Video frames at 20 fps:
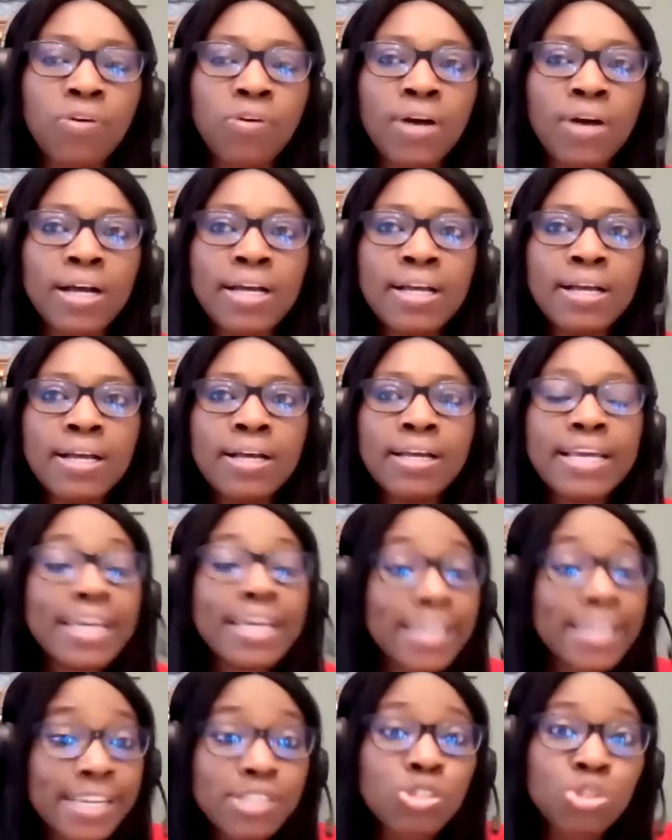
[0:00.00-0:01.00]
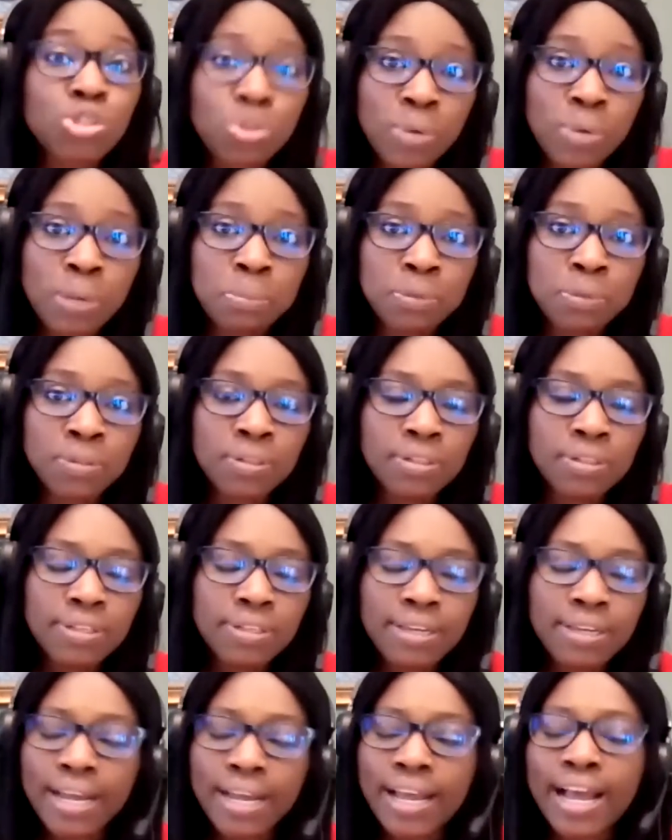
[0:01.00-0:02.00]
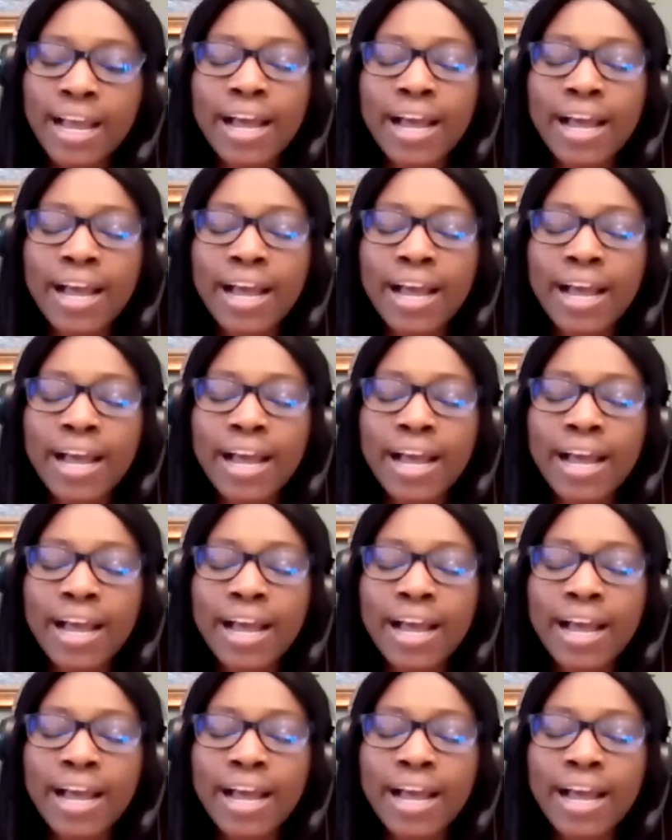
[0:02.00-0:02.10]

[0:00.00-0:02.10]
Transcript: for. It is doable.